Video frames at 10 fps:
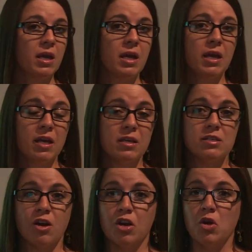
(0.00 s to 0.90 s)
It
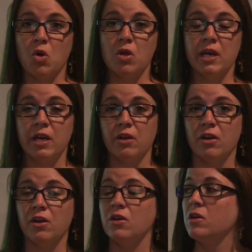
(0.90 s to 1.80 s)
is our goal
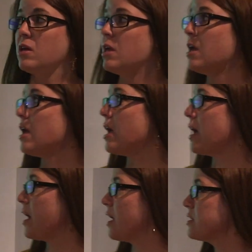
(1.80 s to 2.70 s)
here
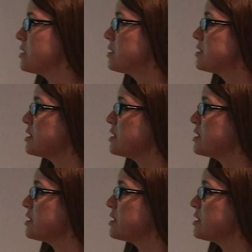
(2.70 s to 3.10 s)
at the